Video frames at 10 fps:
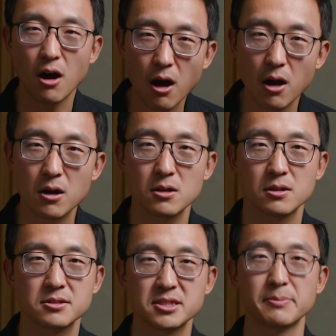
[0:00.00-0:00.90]
all
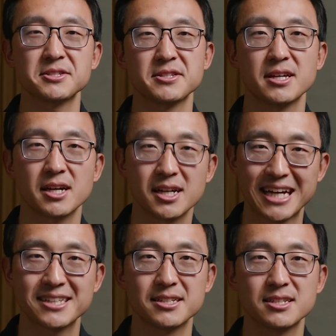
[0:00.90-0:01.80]
seamlessly
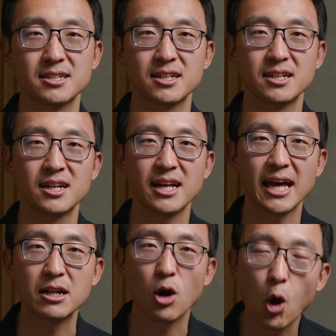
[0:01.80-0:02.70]
connected.
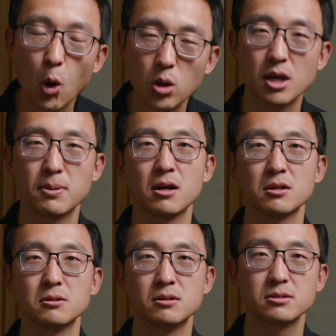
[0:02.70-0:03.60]
And only
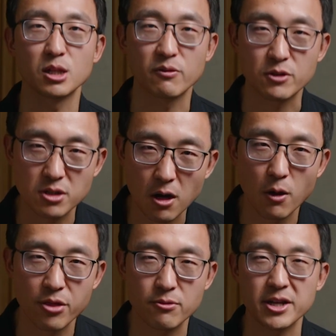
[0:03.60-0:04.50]
Apollo delivers
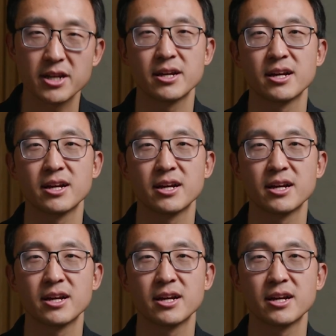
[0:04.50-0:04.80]
all three